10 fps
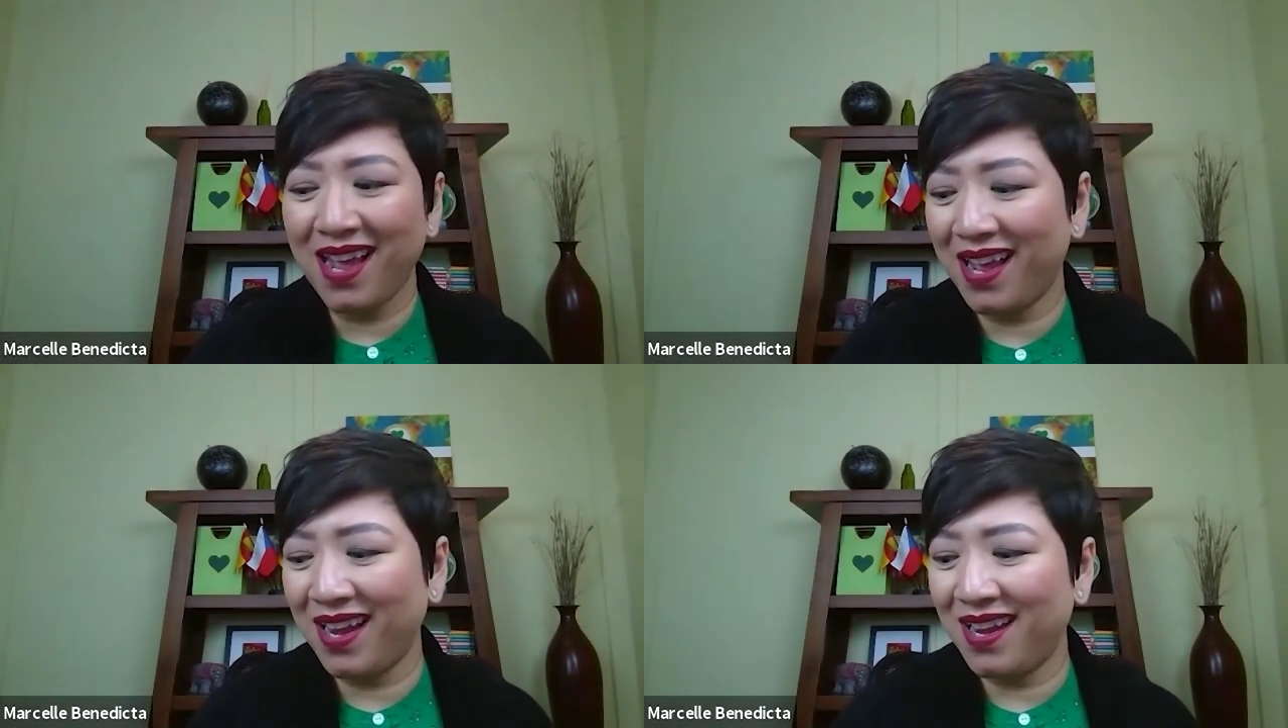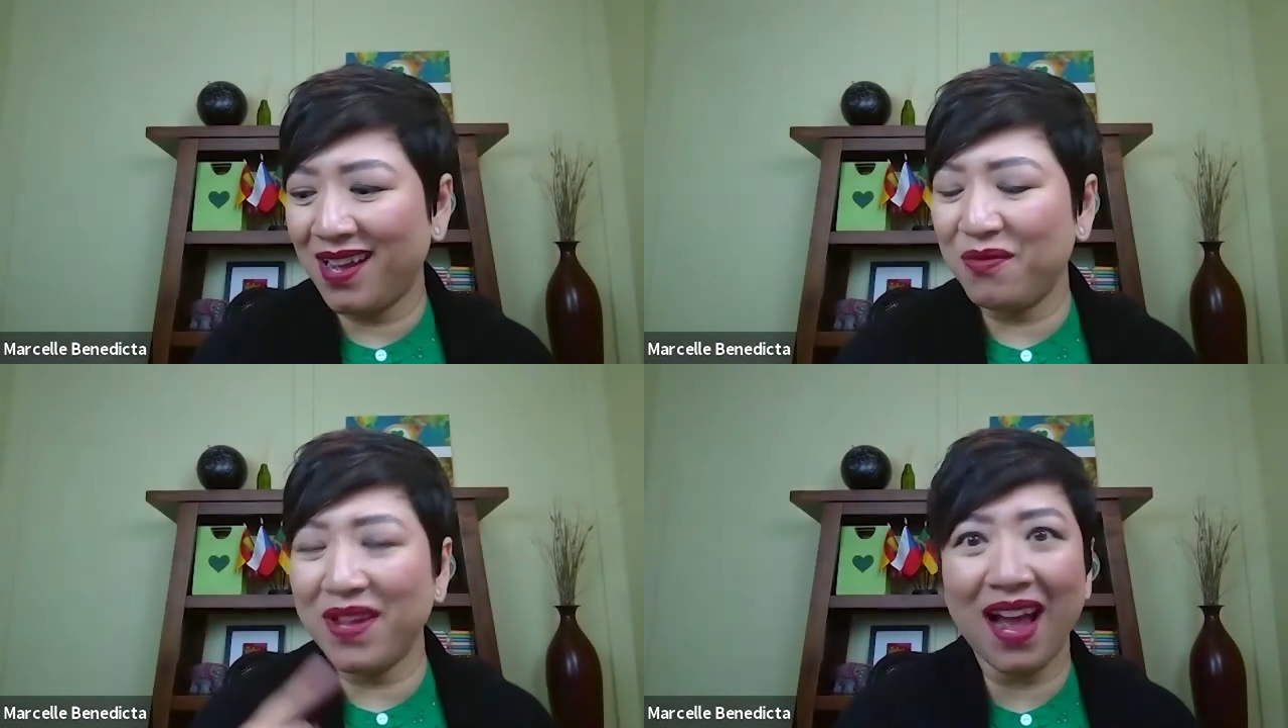And
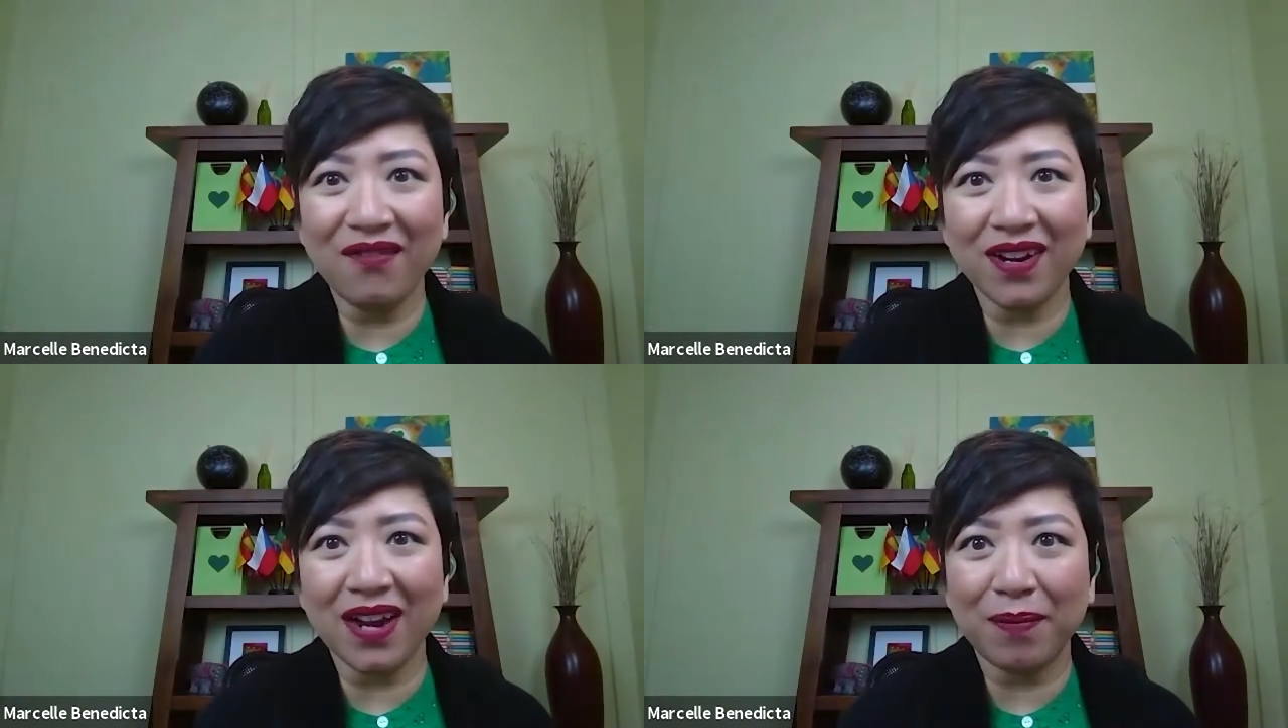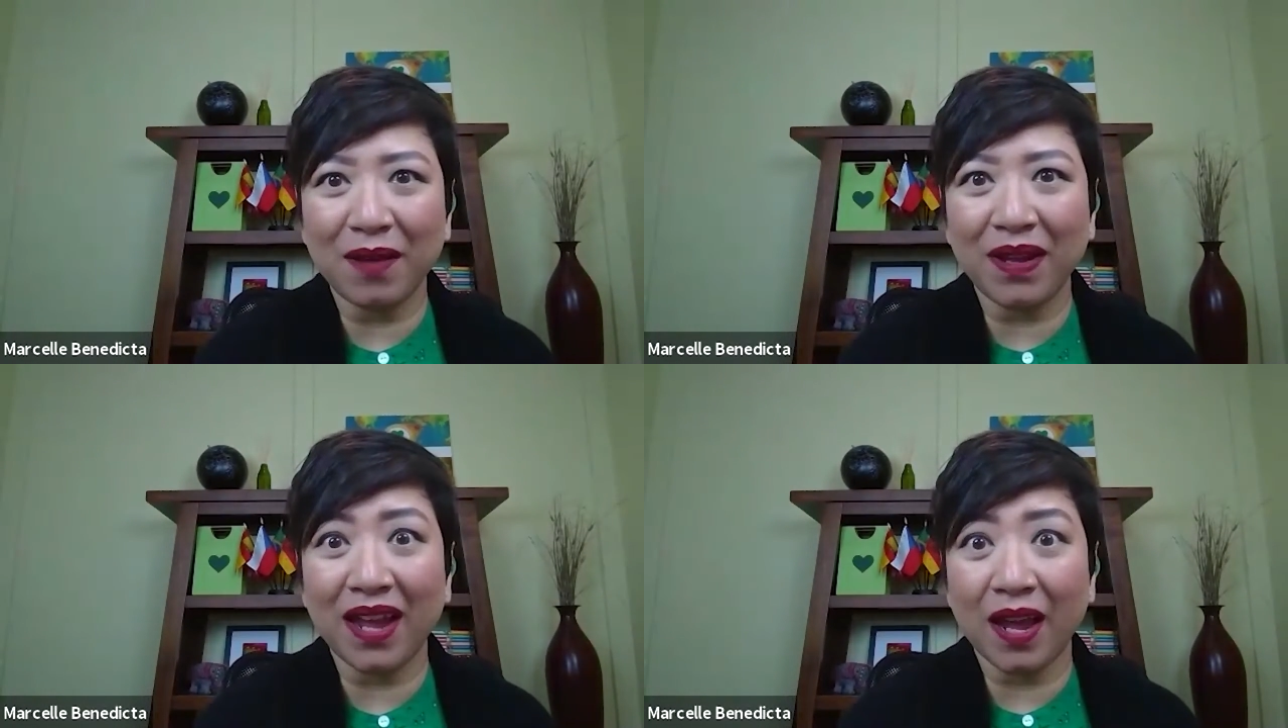we have an
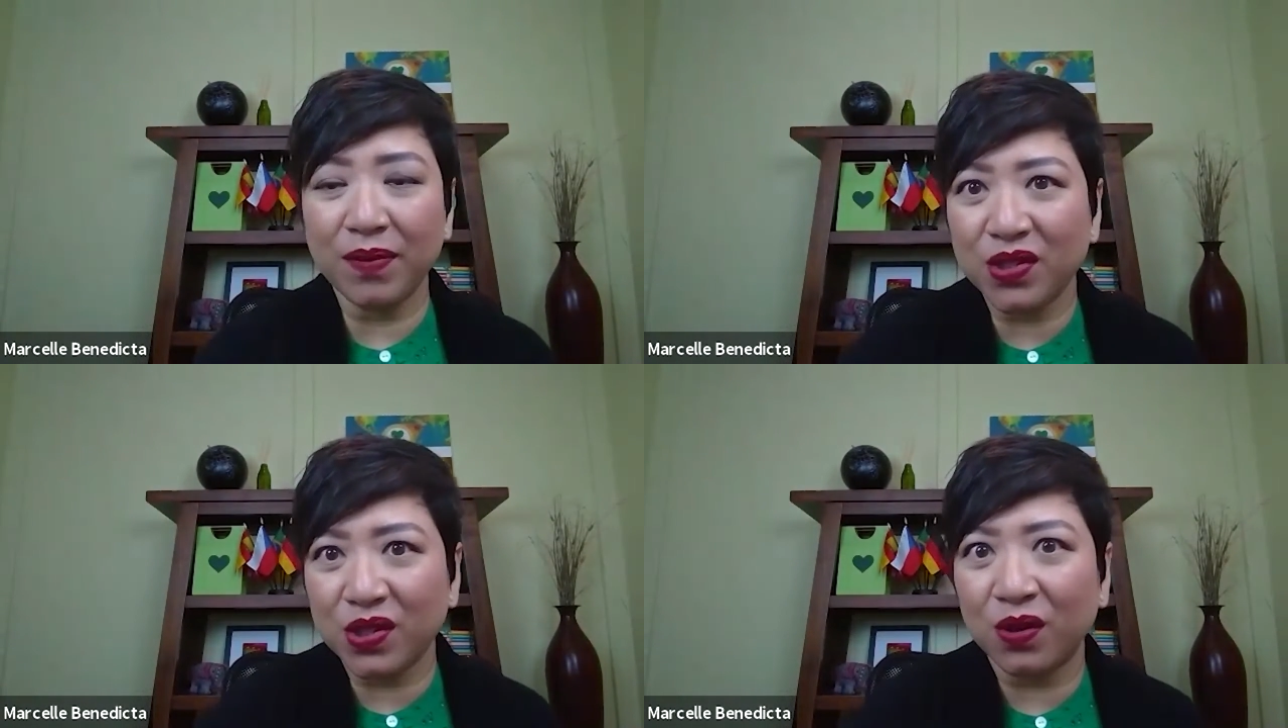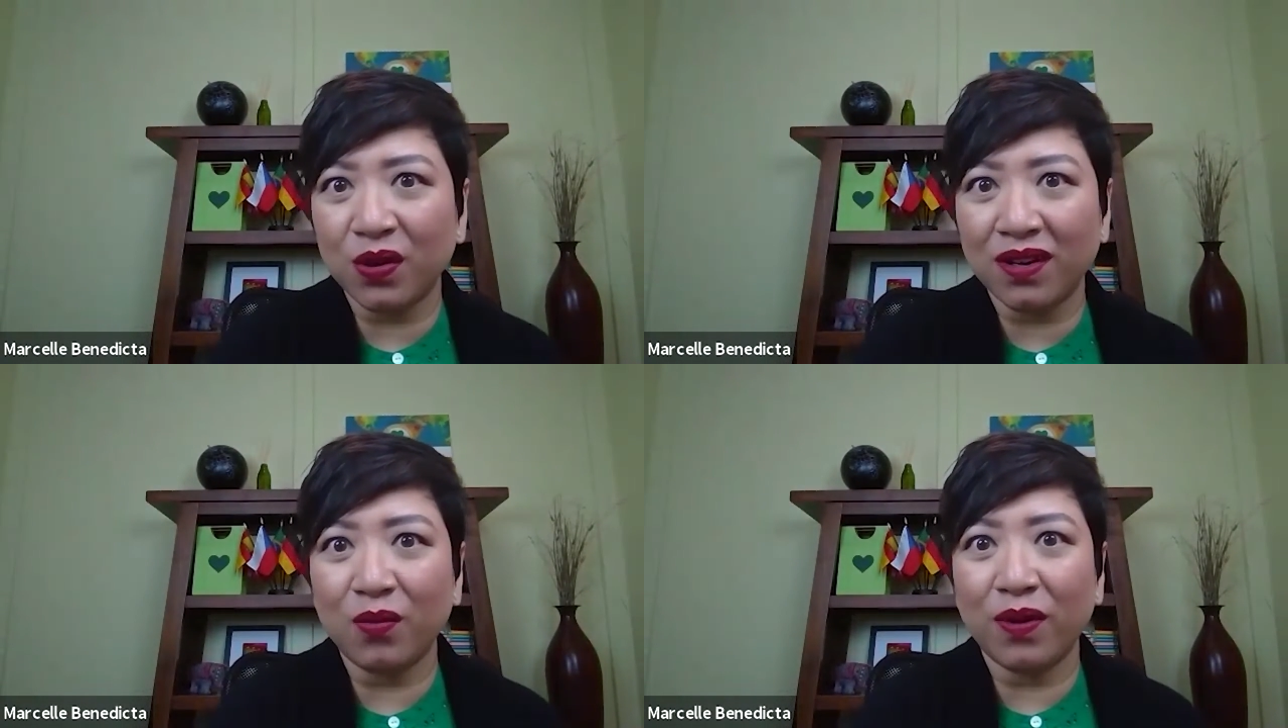upcoming
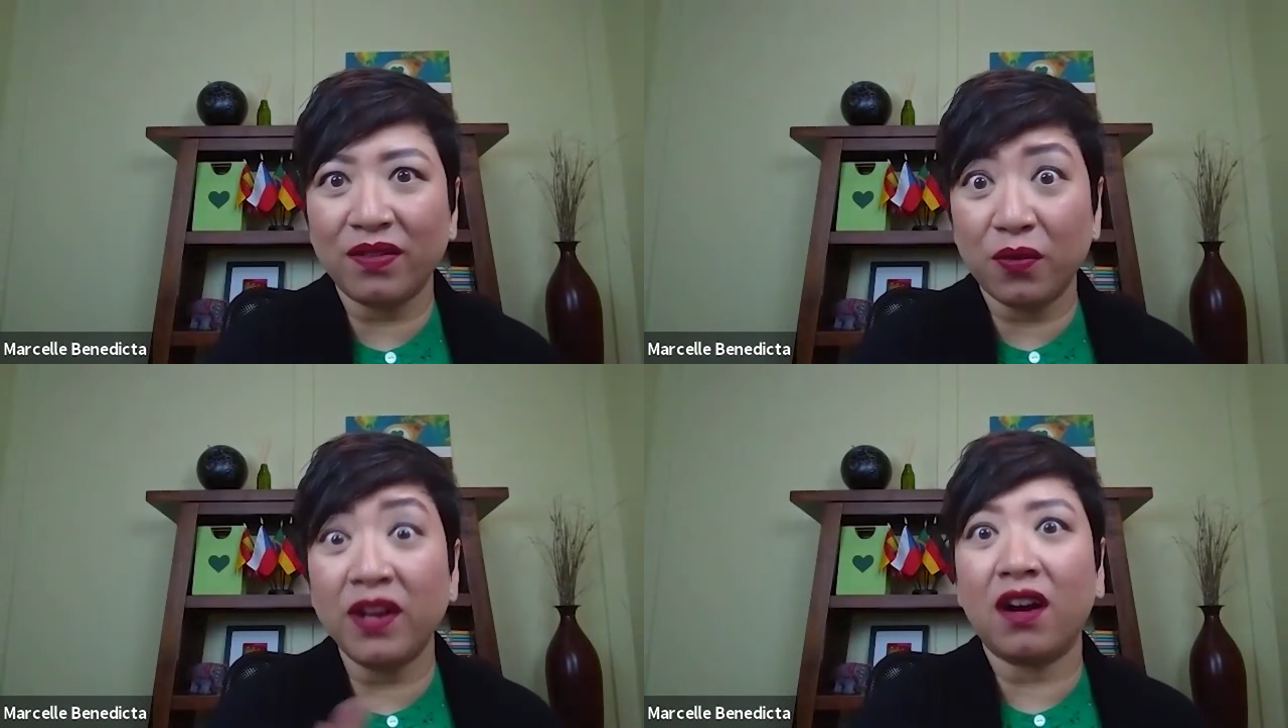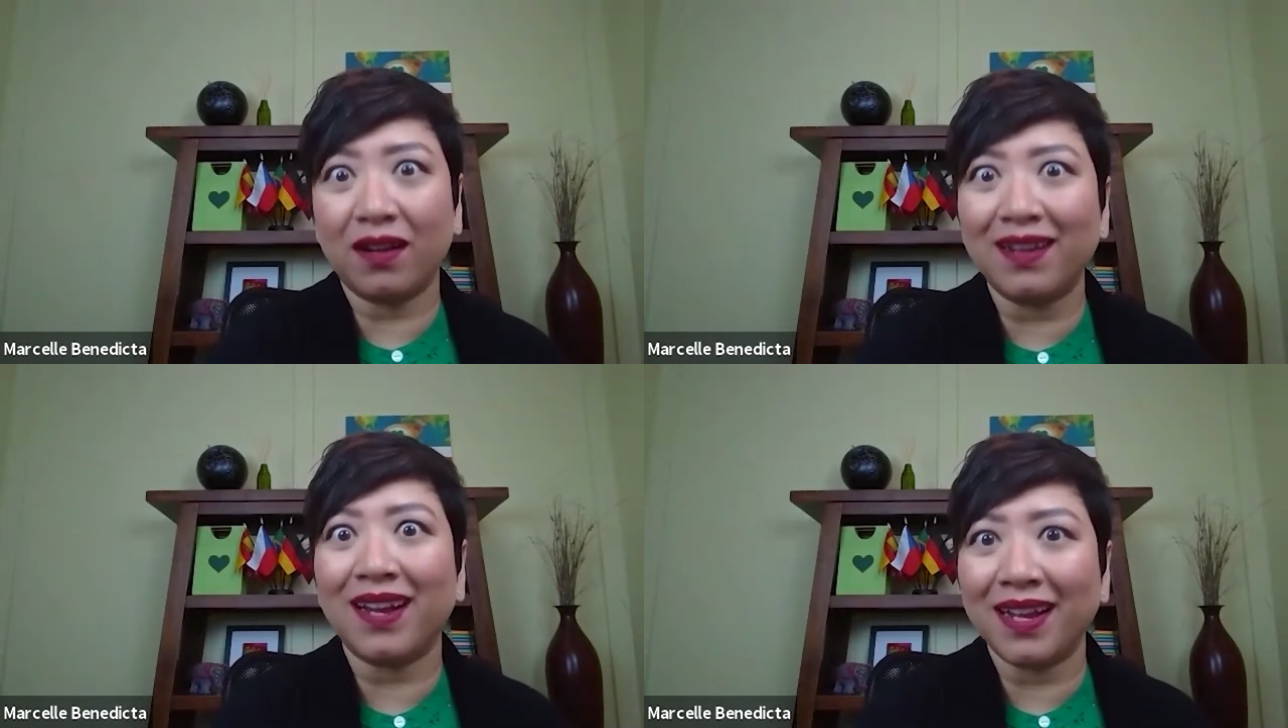episode with
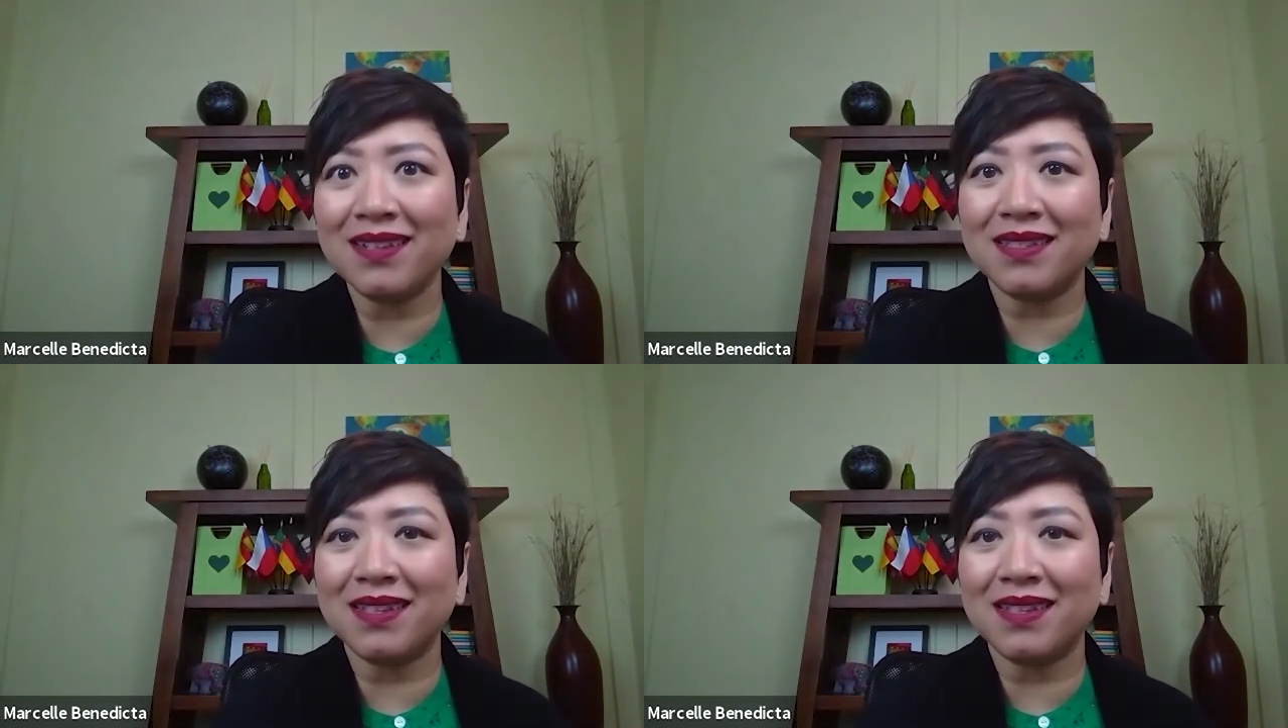Greenheart Connects.